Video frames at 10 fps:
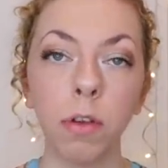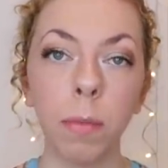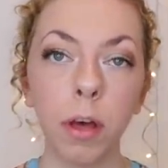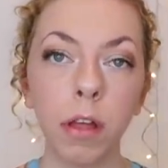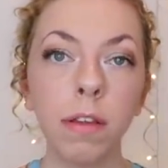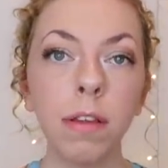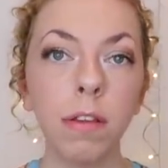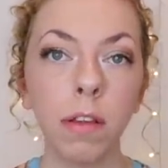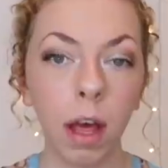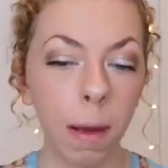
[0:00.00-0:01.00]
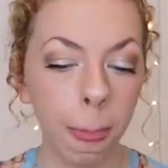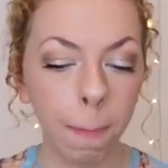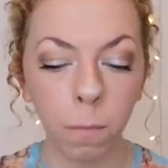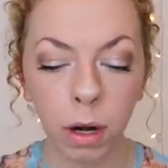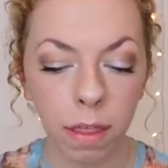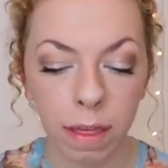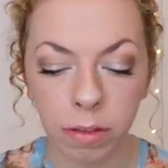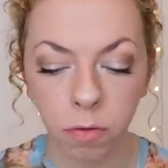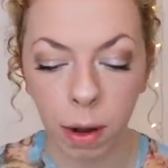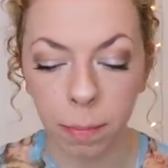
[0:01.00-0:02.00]
So because this is um, one of the
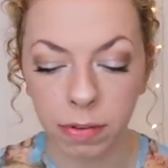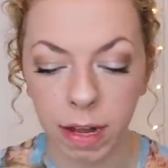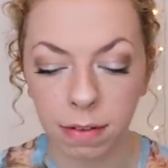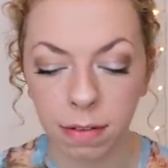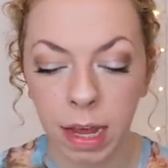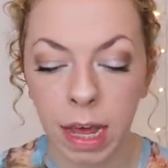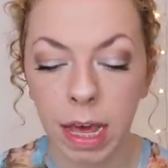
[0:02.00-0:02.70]
things it represents